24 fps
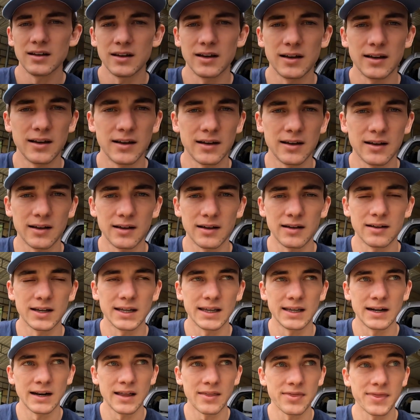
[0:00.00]
uh,
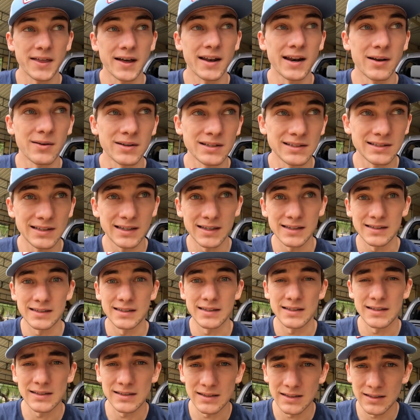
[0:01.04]
and i thought i was like
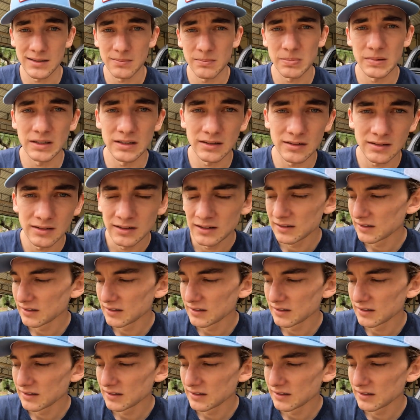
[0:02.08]
decent but